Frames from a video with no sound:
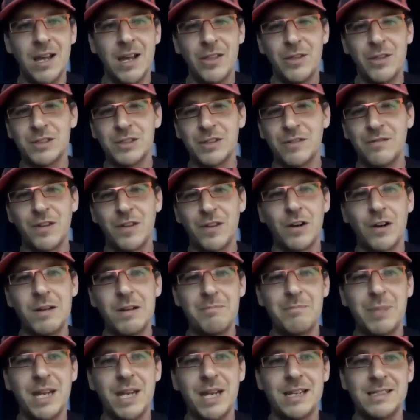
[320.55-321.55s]
there's a very
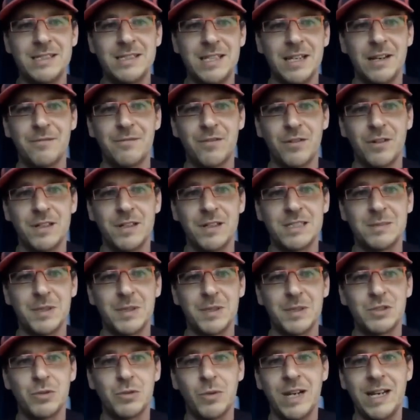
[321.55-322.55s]
big difference
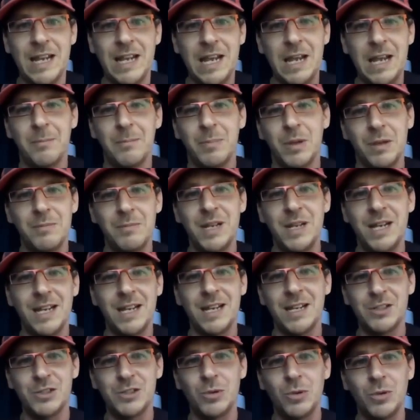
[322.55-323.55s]
between
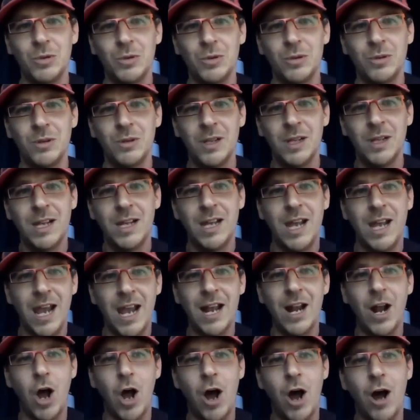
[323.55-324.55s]
implementing a tool
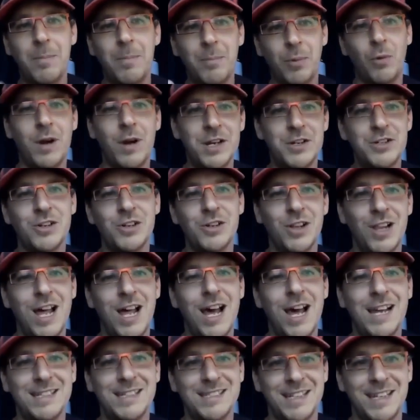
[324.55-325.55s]
and
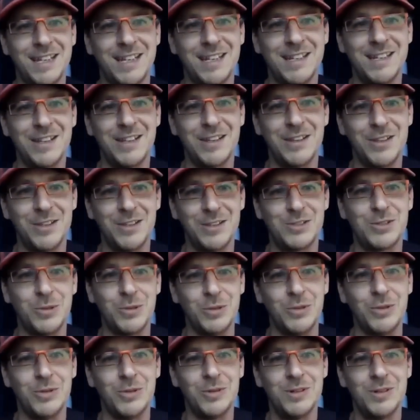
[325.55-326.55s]
operationalizing the
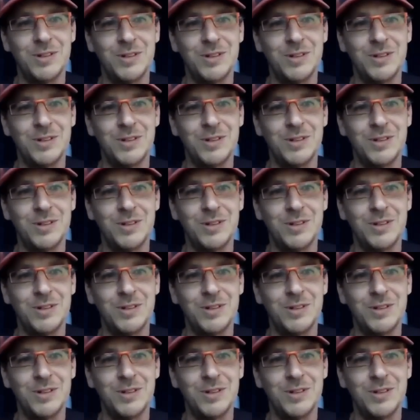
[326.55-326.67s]
tool,